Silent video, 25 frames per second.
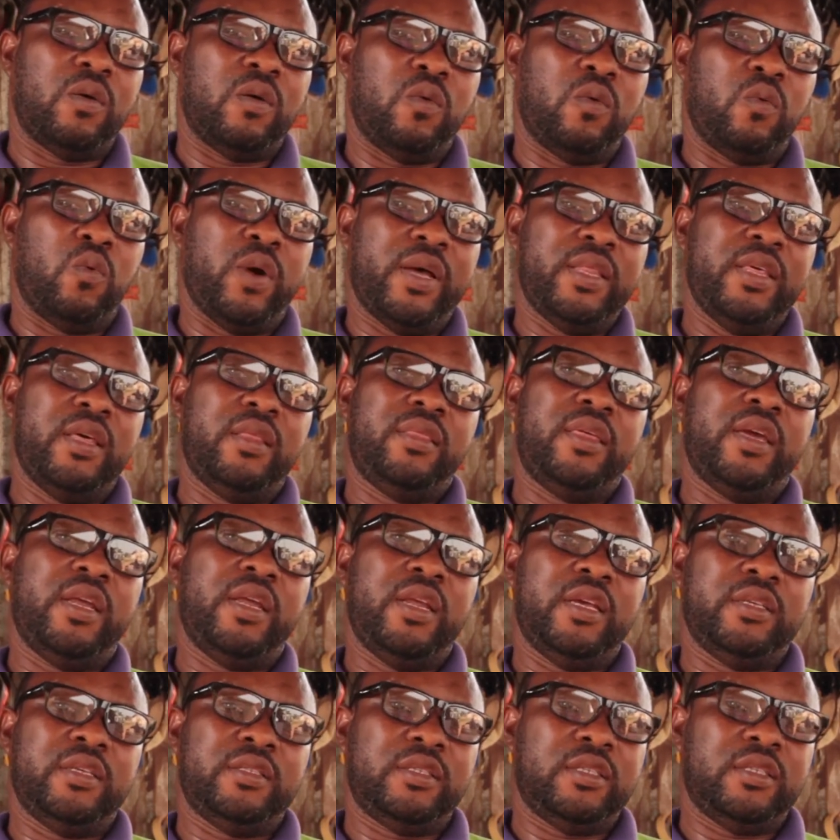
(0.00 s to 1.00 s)
what the
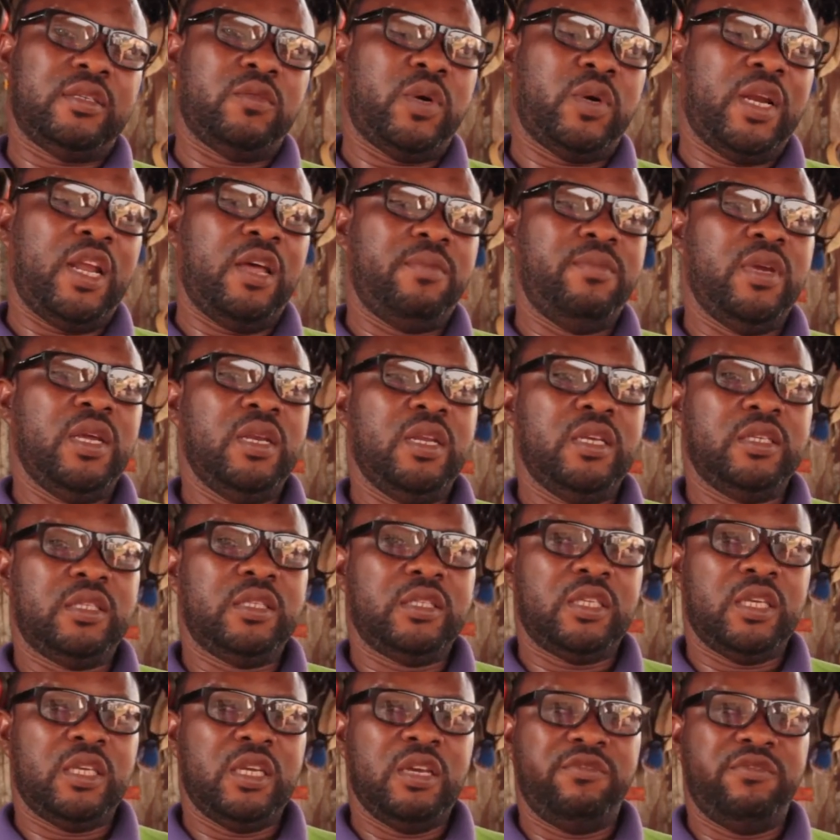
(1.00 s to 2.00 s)
thing is. What I mean
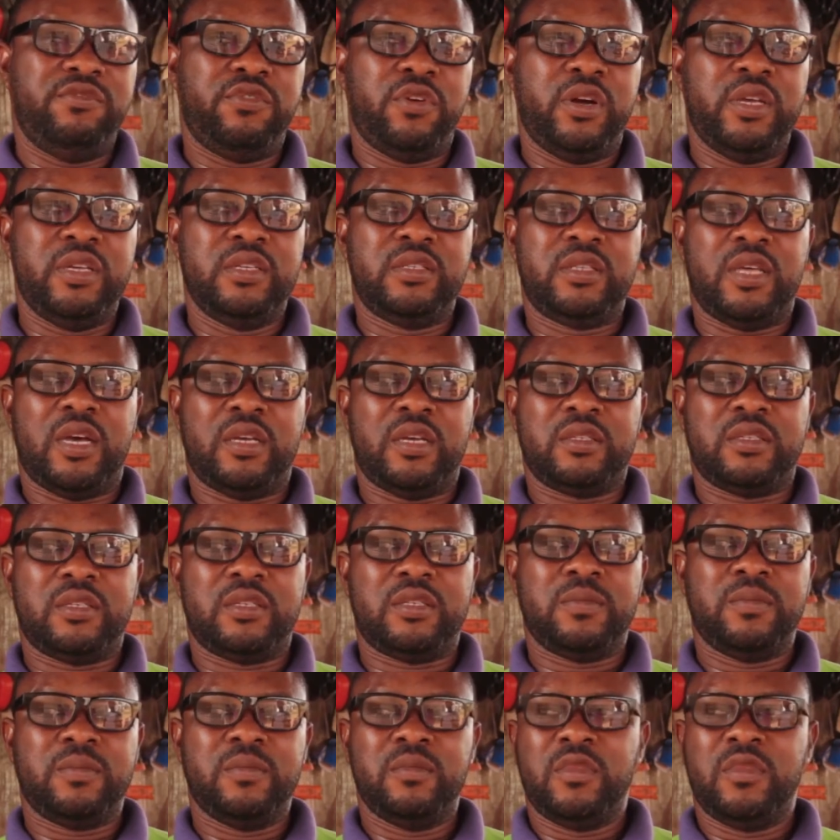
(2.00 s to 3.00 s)
is, if for
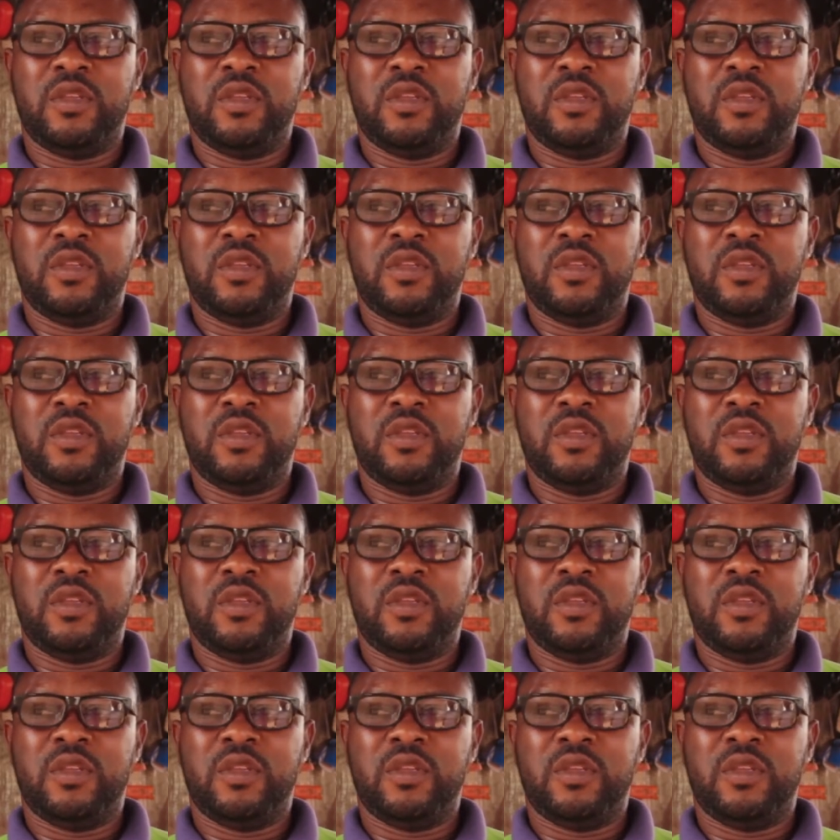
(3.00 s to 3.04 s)
instance,